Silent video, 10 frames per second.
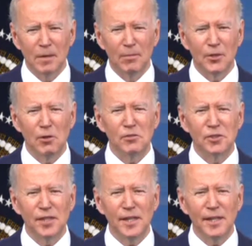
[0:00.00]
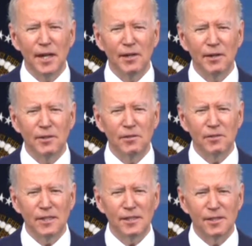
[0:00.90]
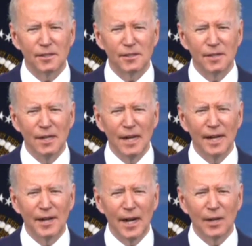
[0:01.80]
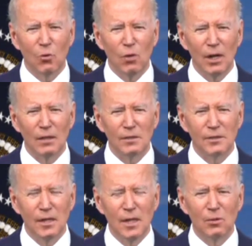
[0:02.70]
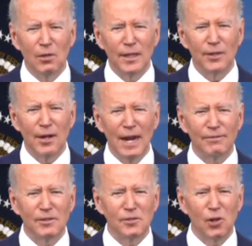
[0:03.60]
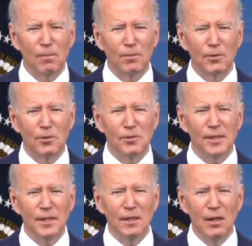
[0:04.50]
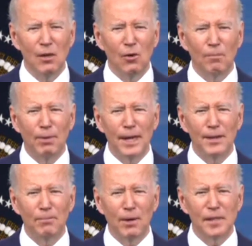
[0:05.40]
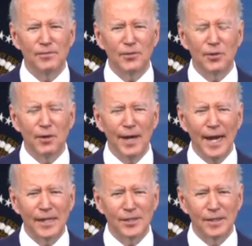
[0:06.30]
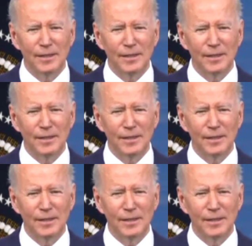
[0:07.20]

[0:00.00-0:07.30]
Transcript: but those sitting on unused leases and idle wells will either have to start producing or pay the price for their inaction.